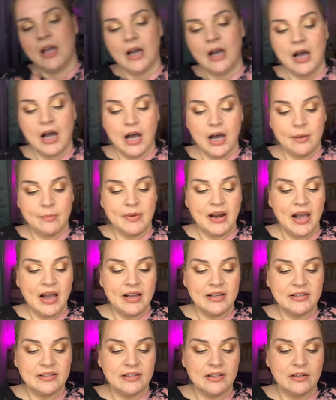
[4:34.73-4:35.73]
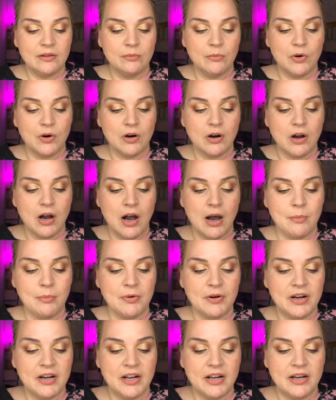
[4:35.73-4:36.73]
and it has a little more copper
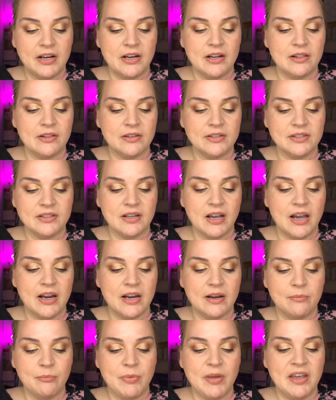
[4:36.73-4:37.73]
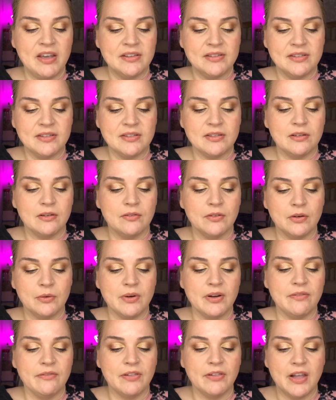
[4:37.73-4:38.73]
in it, and it looks kind of pink and silver
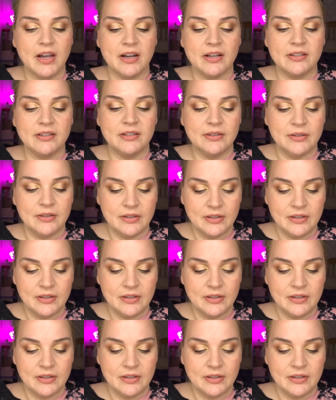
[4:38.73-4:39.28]
reflect.